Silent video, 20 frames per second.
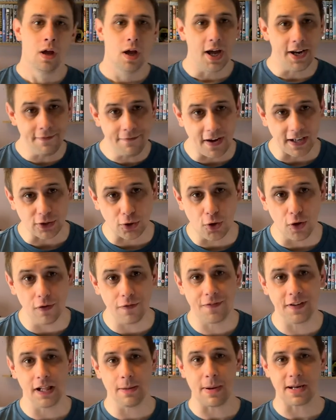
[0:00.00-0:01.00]
And in fact, the whole
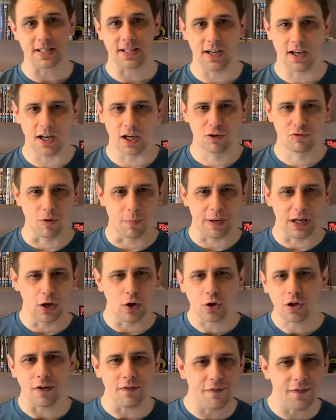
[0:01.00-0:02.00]
film has a grubby
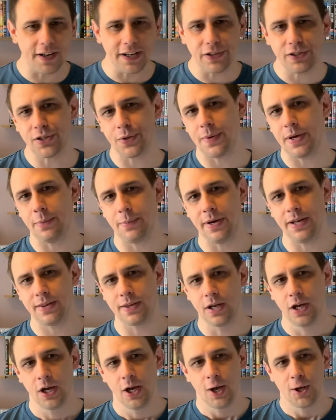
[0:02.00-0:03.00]
look and feel to it, with
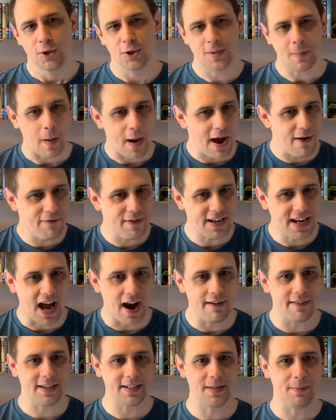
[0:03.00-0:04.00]
just about every
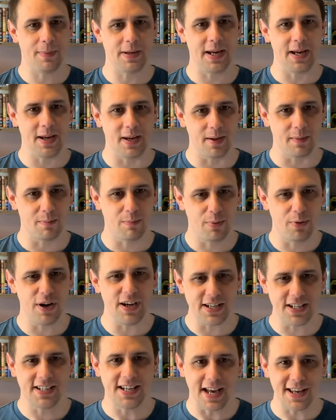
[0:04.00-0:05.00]
character being
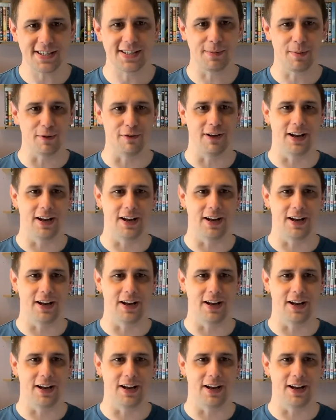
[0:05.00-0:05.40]
pretty detestable,